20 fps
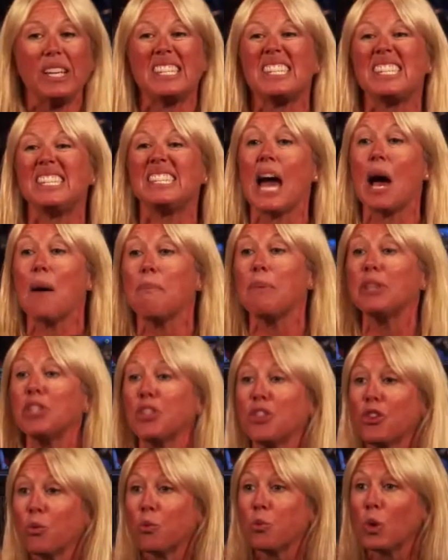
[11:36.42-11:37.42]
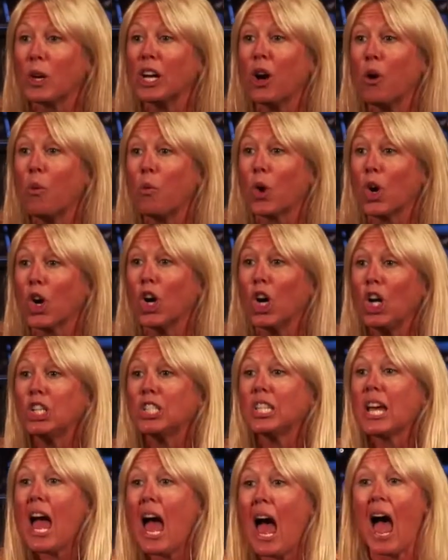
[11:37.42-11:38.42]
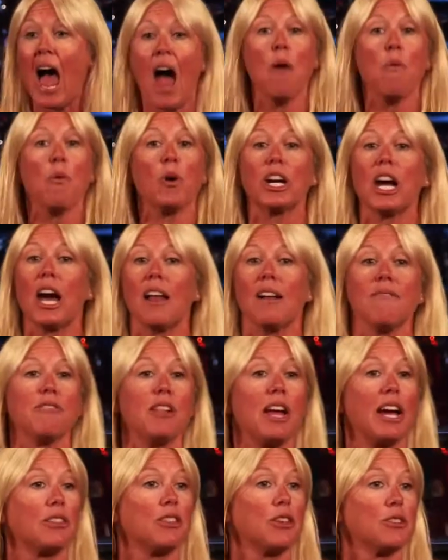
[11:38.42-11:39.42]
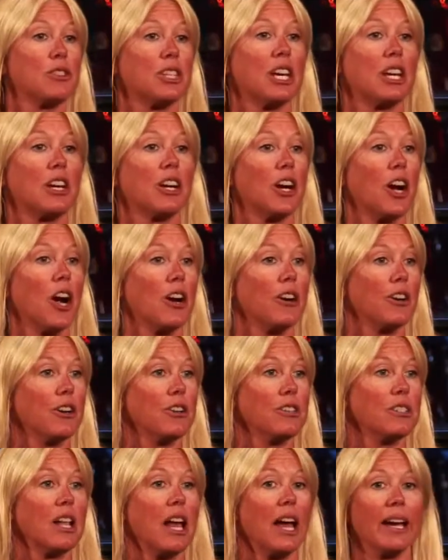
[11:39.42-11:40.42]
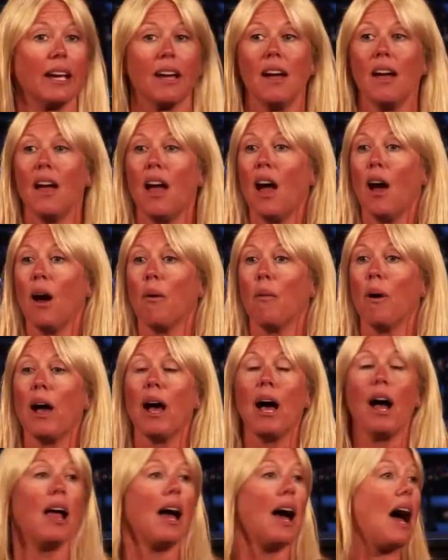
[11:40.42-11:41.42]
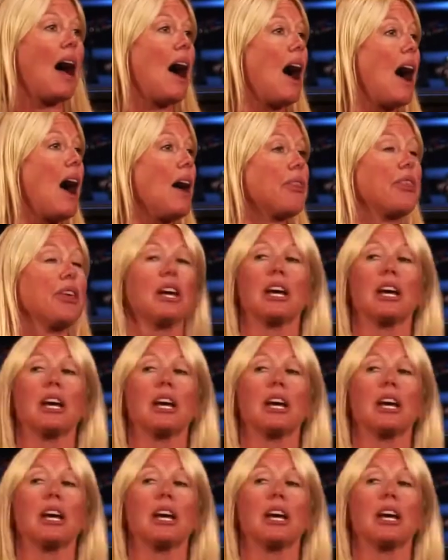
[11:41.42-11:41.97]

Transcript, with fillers: we step into the real world, and we're kind of like those kindergartners, like, well, I